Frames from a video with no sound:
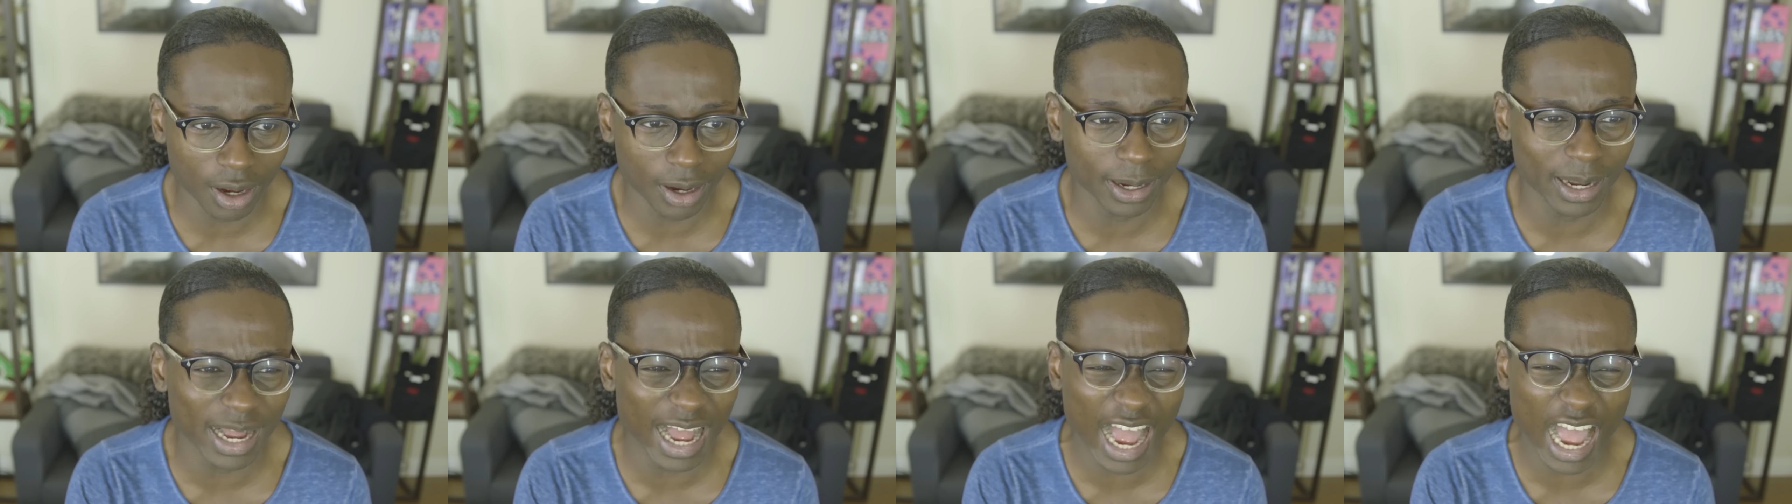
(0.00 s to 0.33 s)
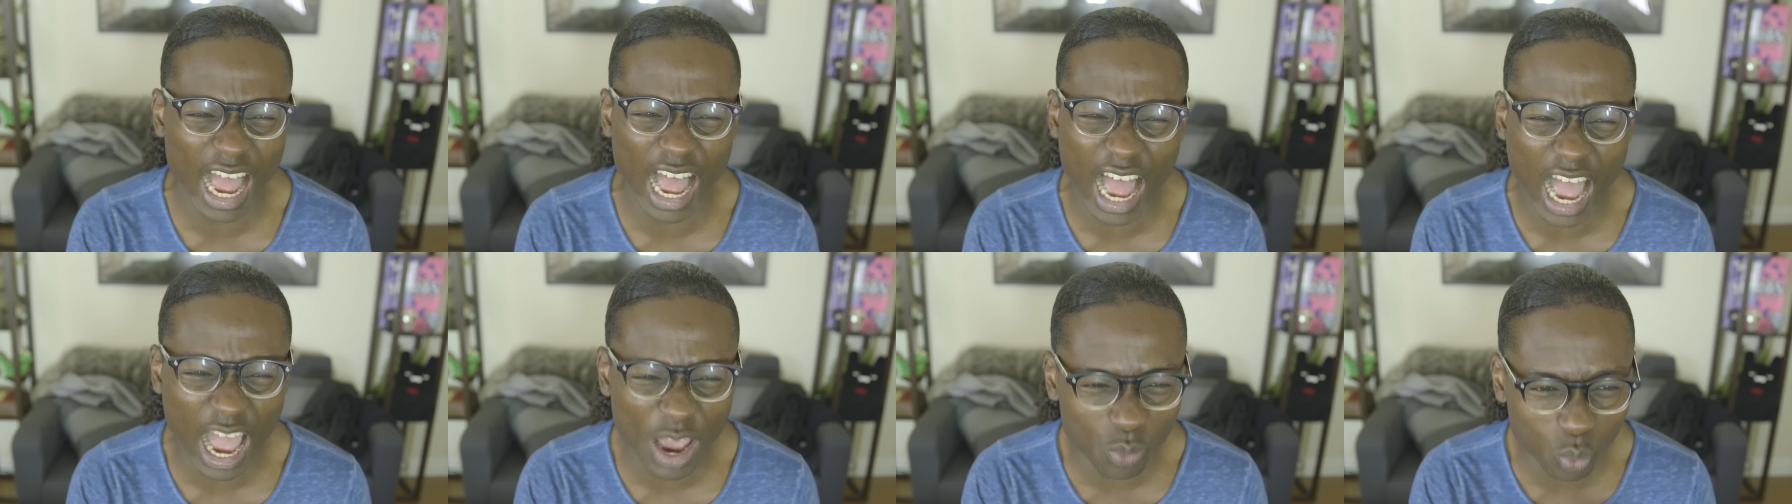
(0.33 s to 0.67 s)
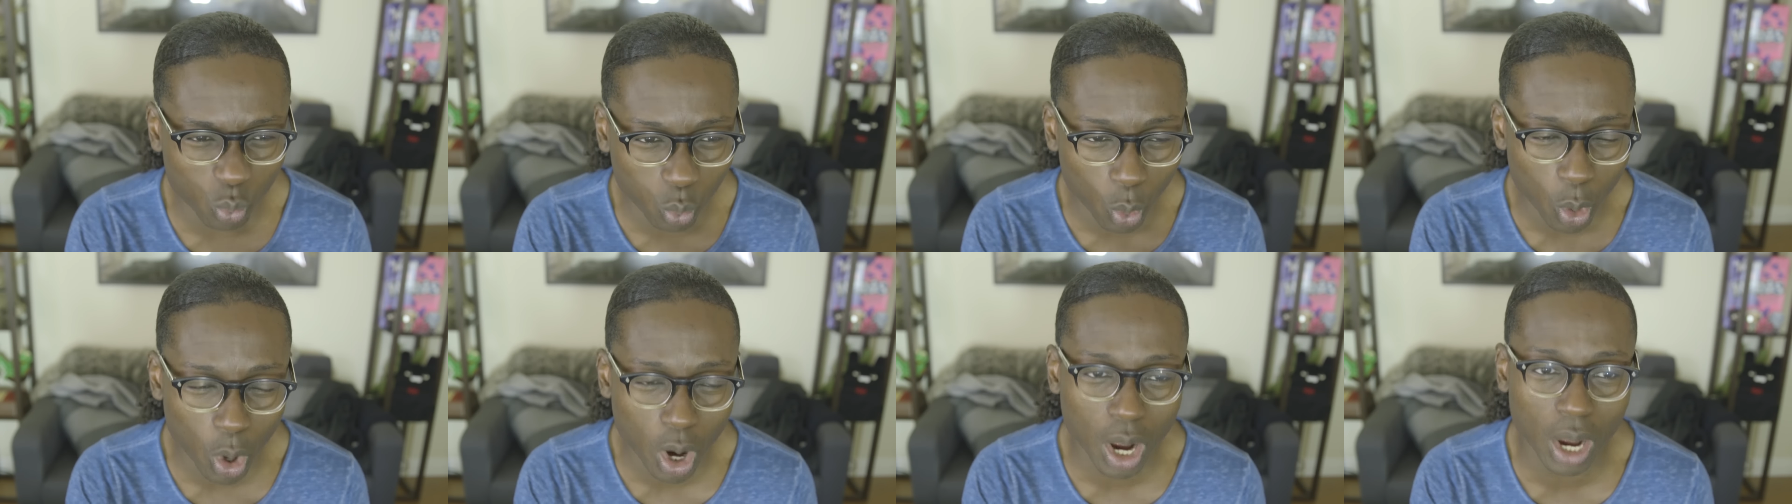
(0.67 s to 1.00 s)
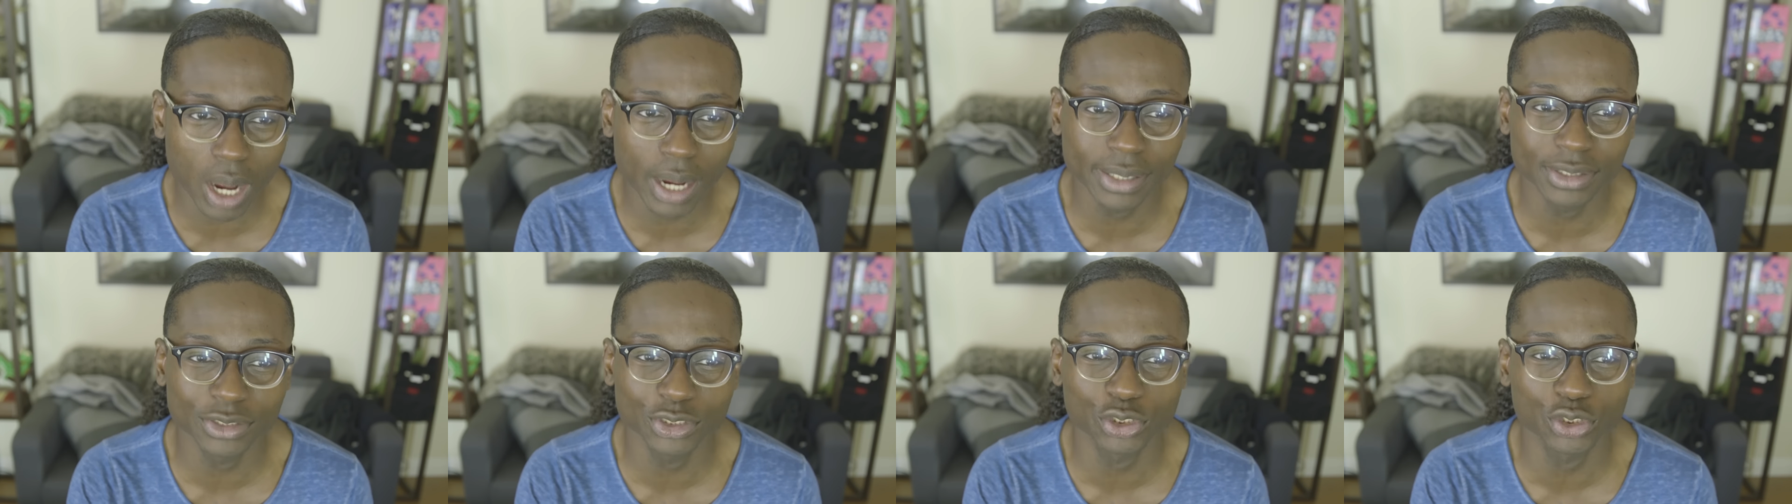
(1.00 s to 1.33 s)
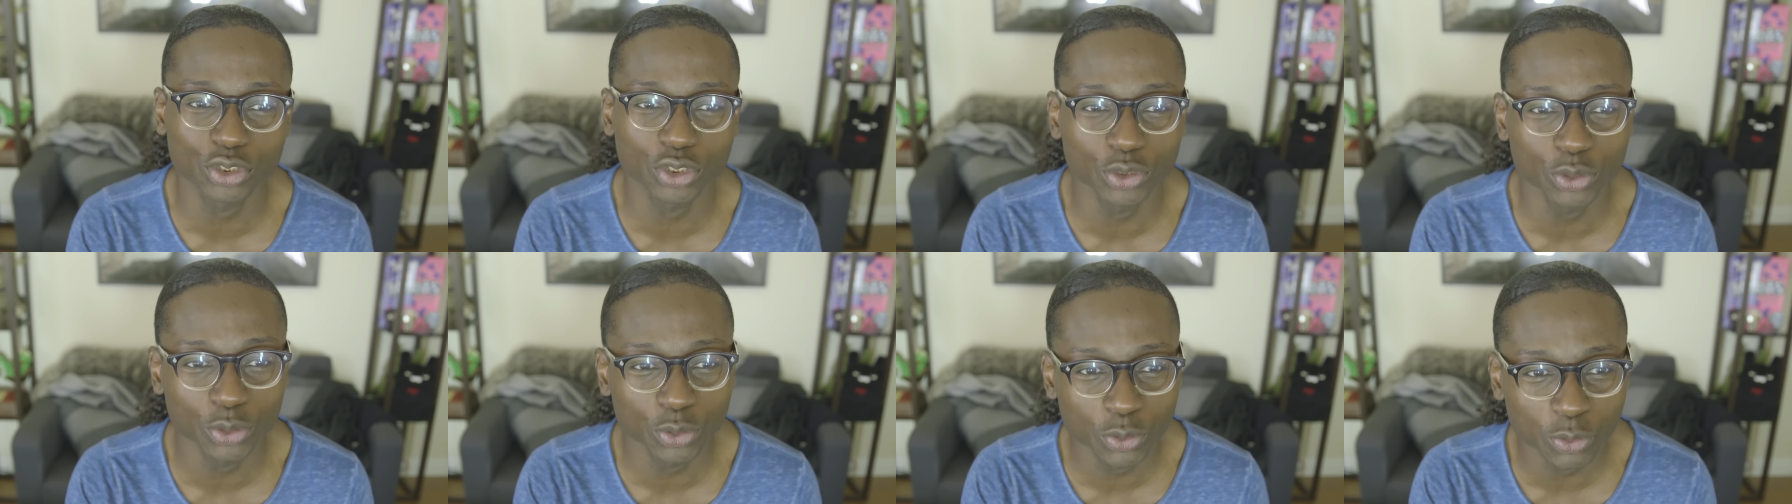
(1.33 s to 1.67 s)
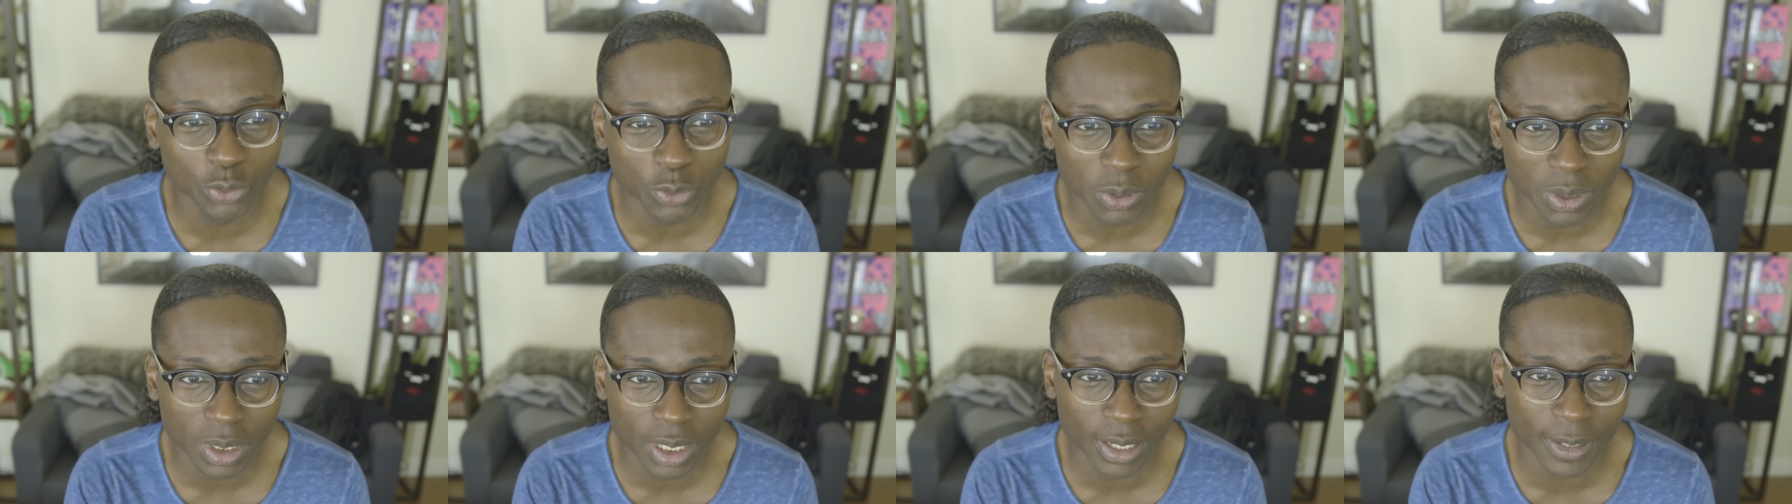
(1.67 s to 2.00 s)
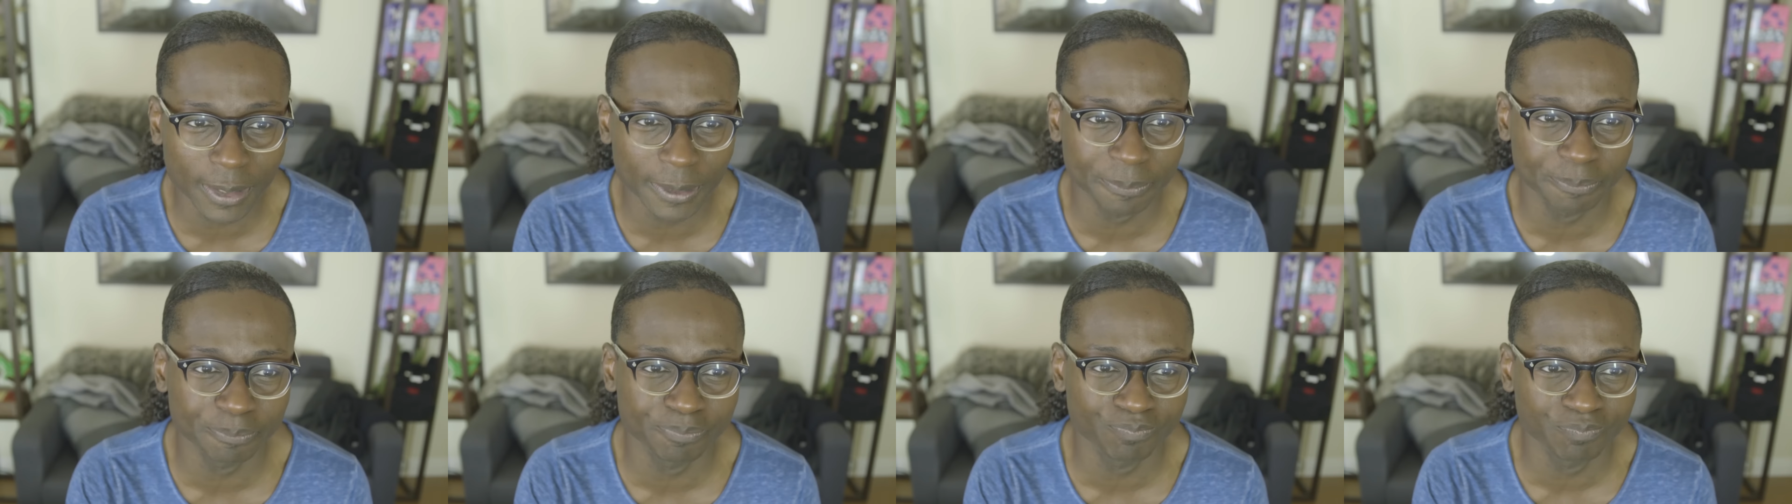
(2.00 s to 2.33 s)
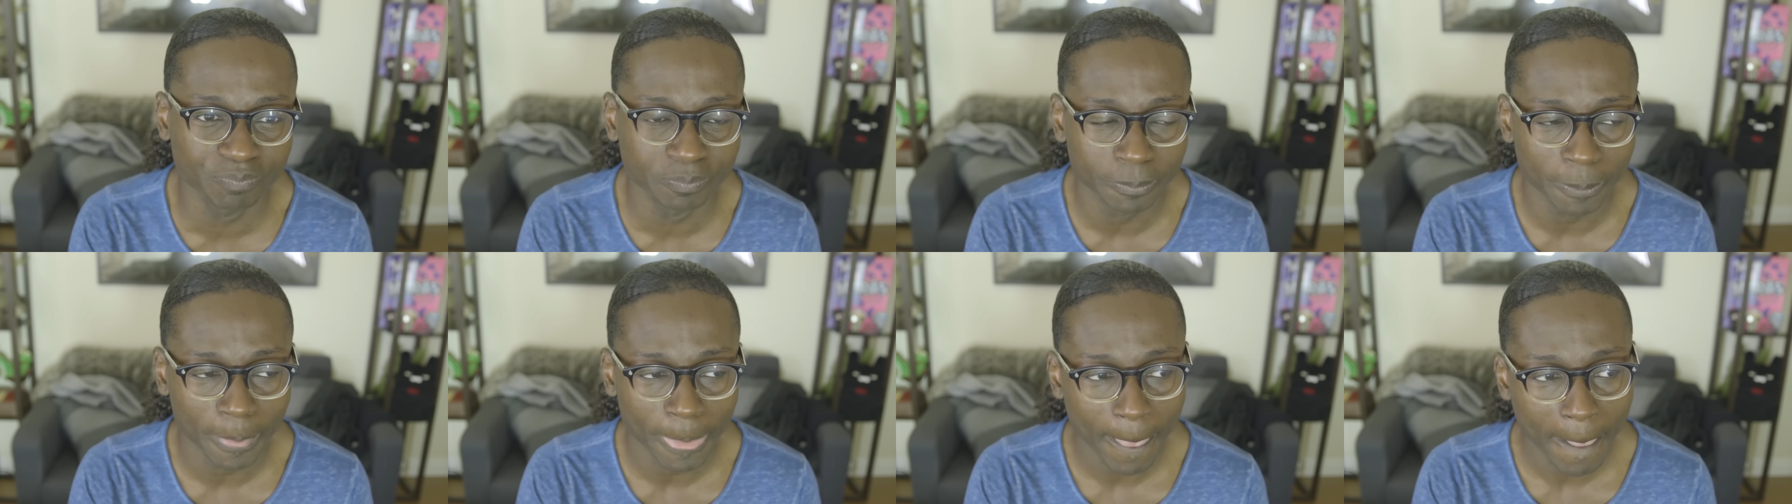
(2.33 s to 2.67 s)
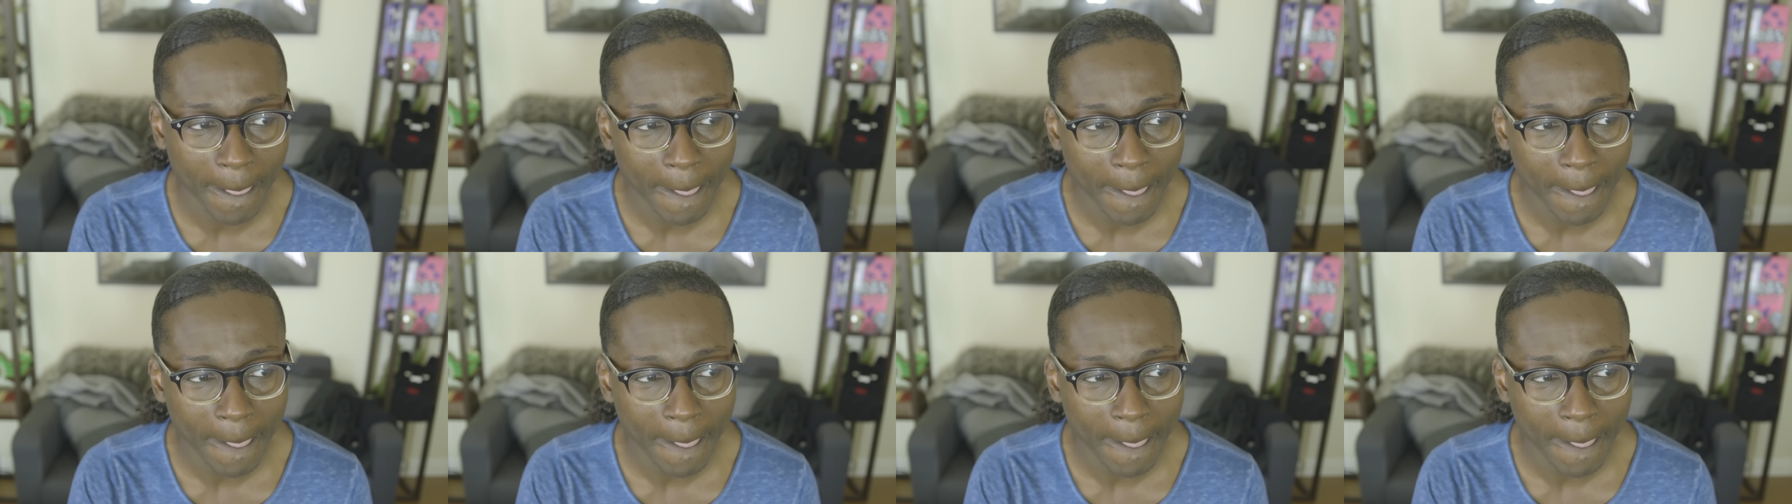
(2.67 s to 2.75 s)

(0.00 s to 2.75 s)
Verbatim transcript: I, I want to, um